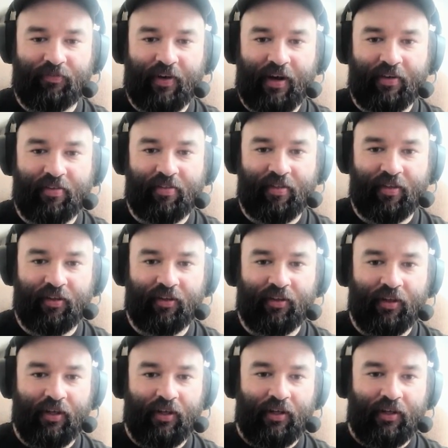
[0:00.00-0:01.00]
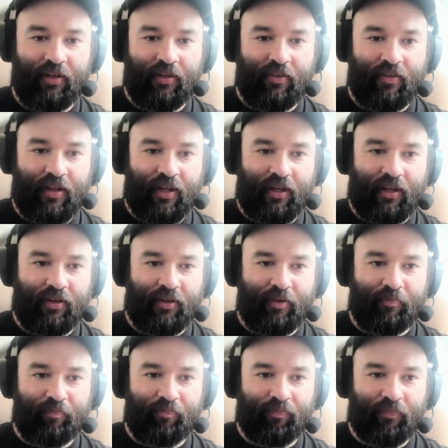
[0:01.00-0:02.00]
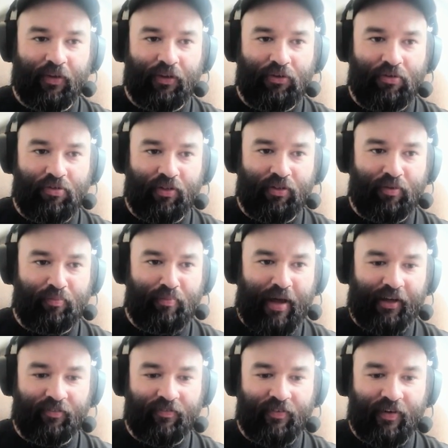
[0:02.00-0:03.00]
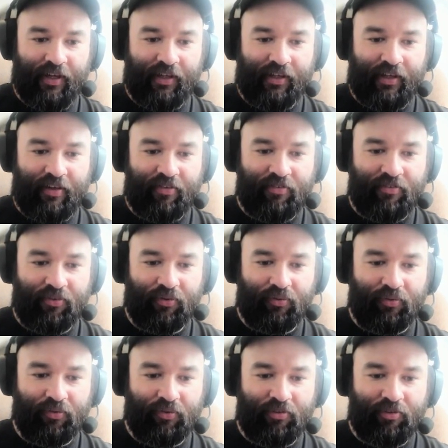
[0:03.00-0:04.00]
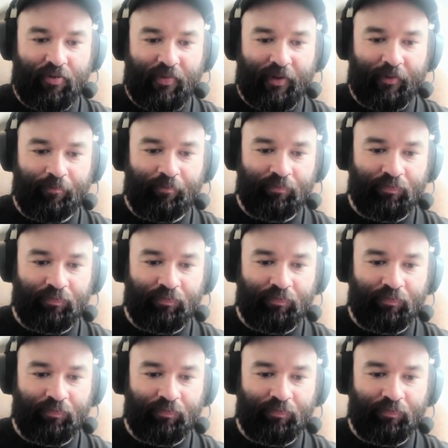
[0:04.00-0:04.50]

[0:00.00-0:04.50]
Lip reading: faster than using the magnifying glass tool or something.